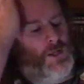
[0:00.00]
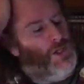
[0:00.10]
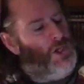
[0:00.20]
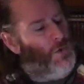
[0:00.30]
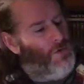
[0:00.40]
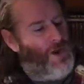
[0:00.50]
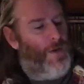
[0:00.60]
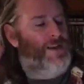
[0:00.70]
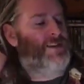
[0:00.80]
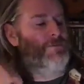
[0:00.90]
You all know
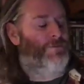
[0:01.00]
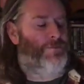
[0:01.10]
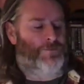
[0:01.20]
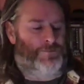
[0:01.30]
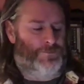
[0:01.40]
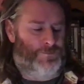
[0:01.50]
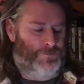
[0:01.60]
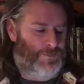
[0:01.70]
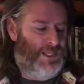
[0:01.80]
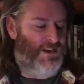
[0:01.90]
it.
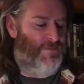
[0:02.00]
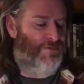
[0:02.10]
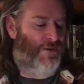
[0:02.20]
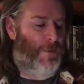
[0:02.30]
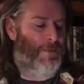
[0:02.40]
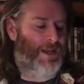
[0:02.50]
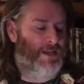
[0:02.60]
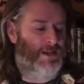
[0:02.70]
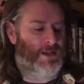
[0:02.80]
You've probably